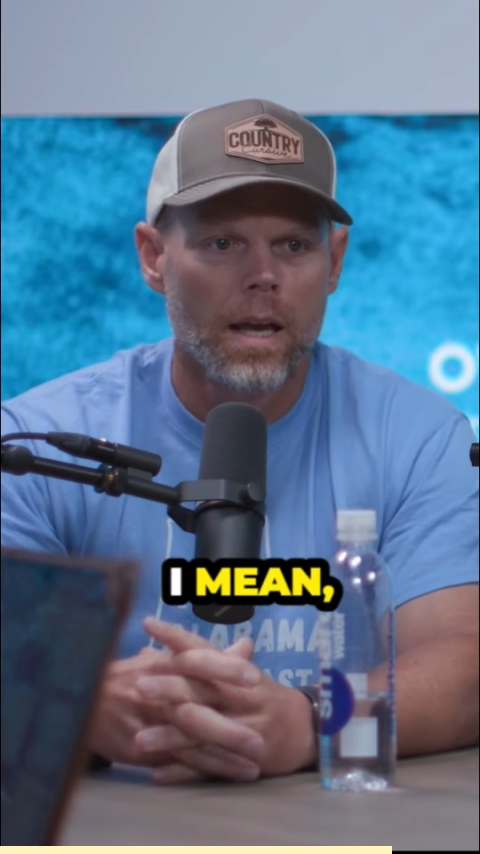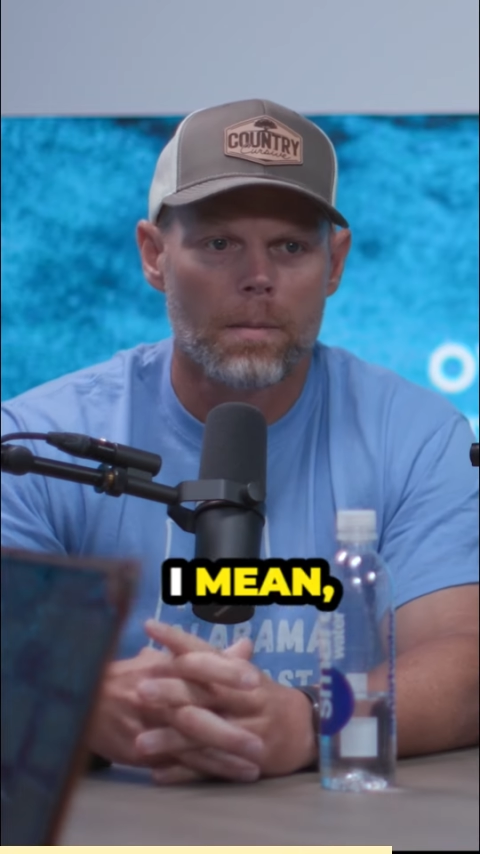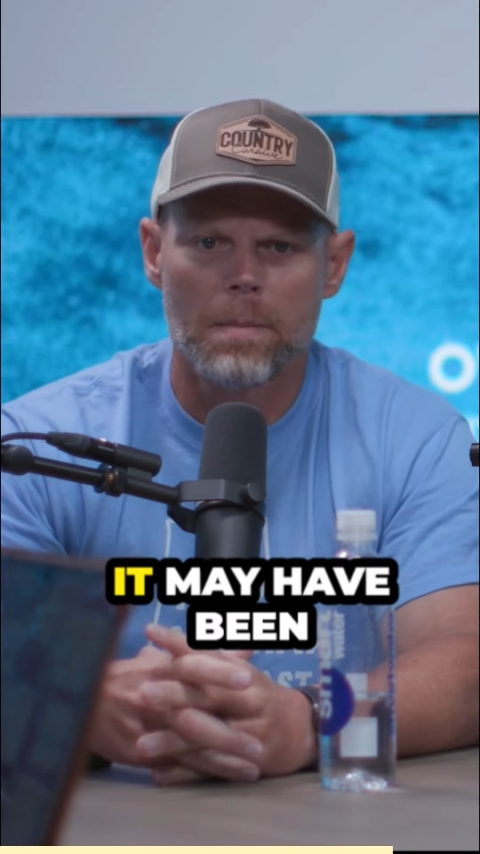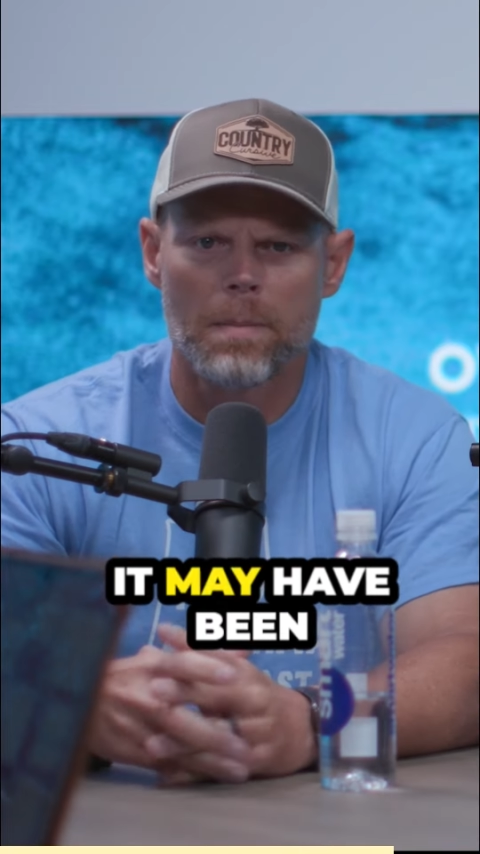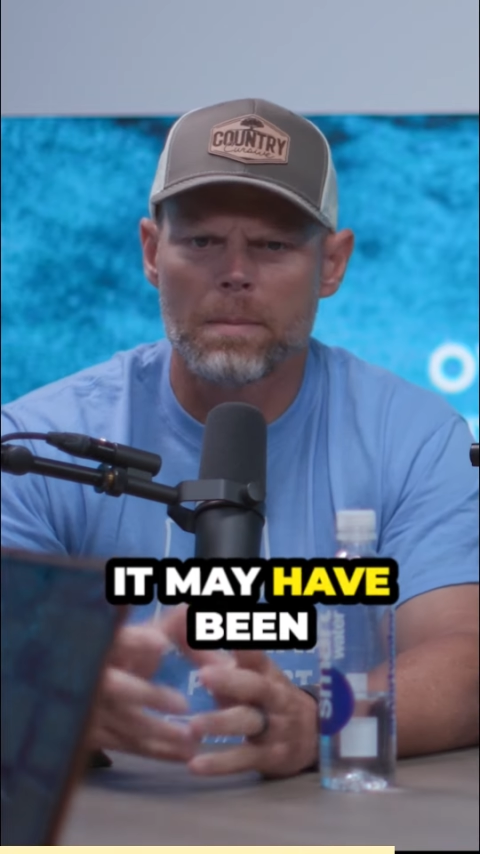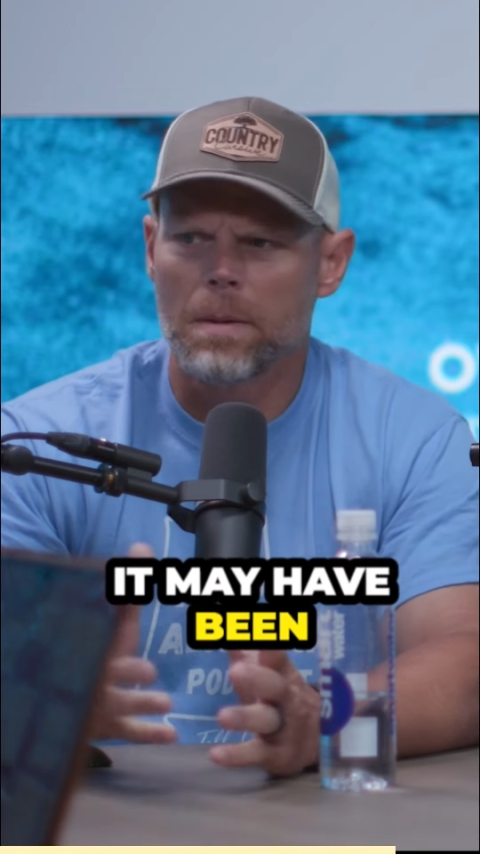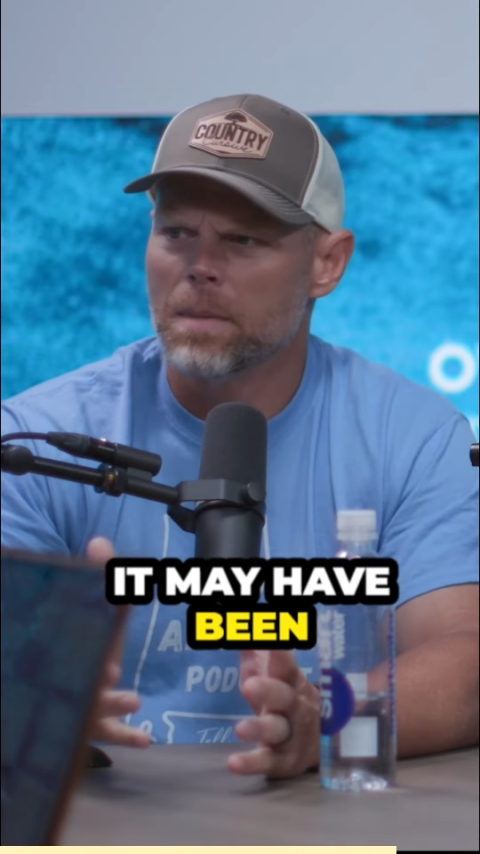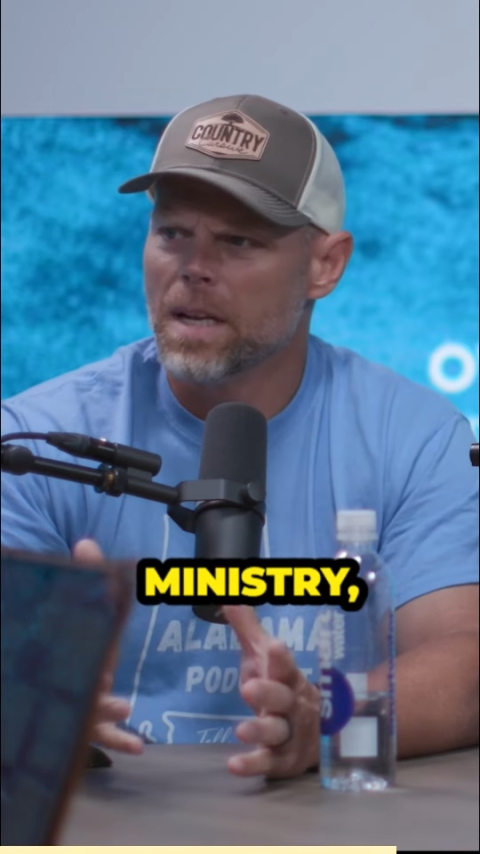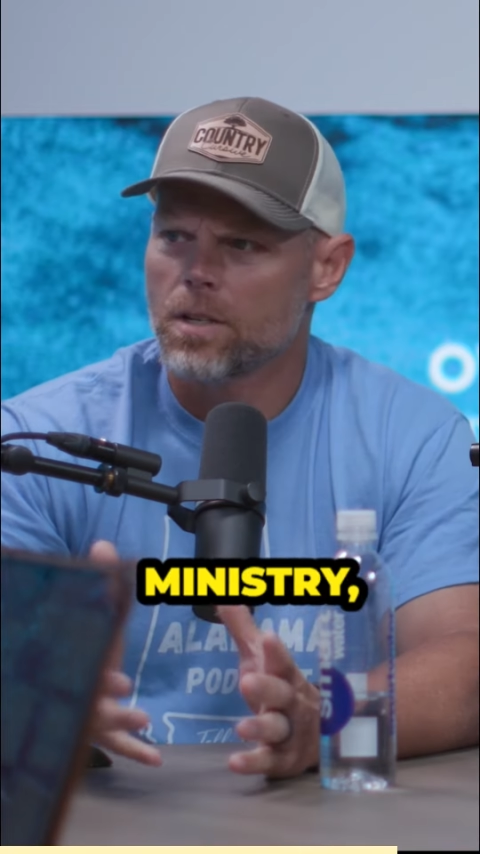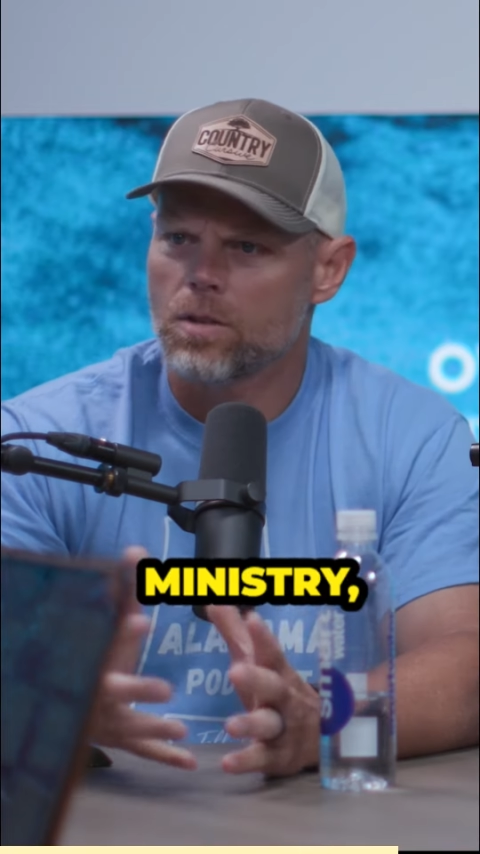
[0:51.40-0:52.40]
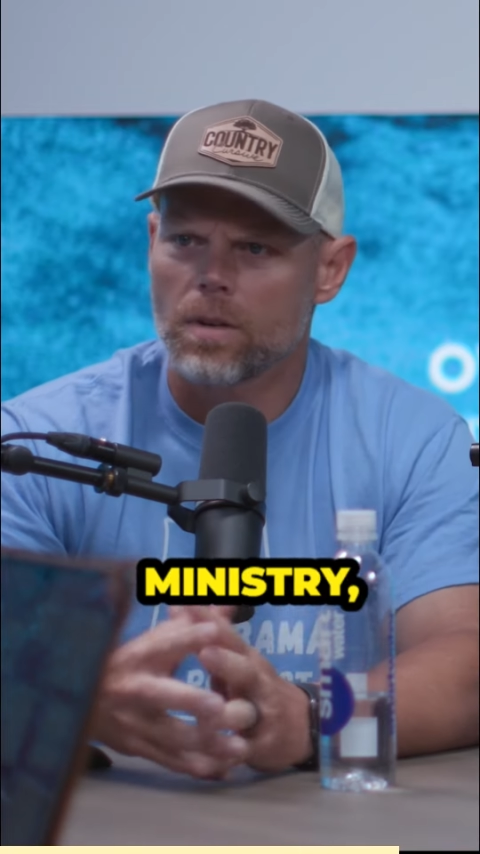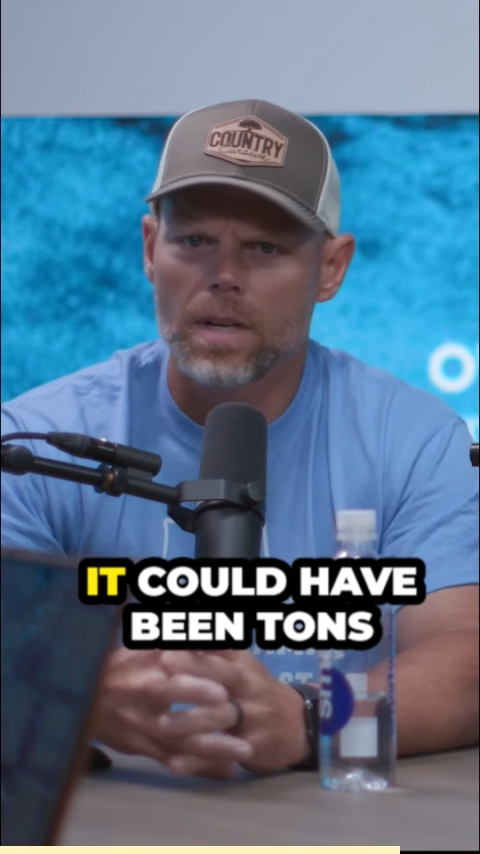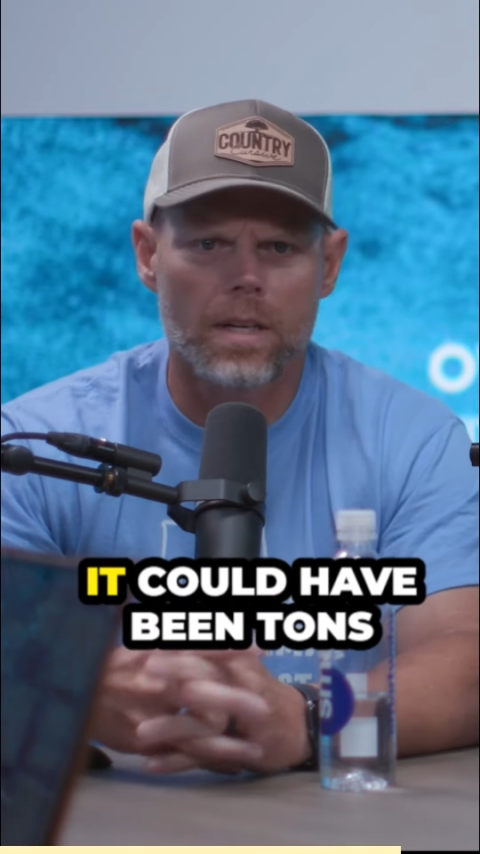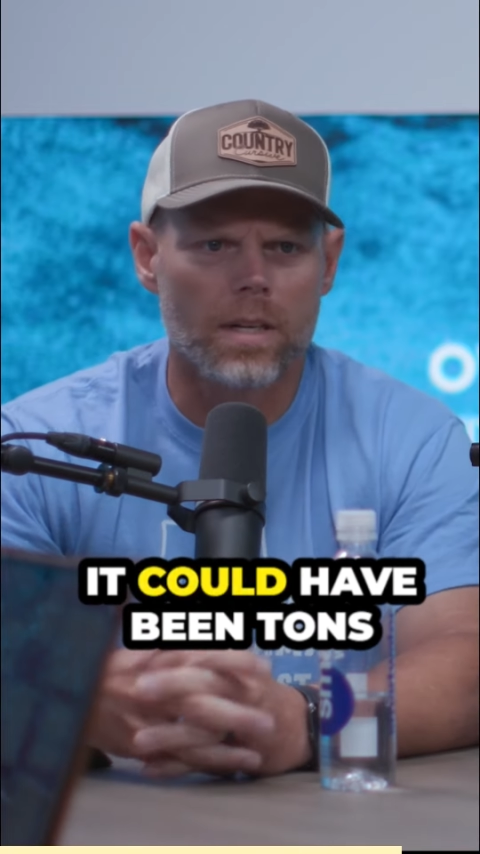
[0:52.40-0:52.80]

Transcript: I mean, it may have been ministry.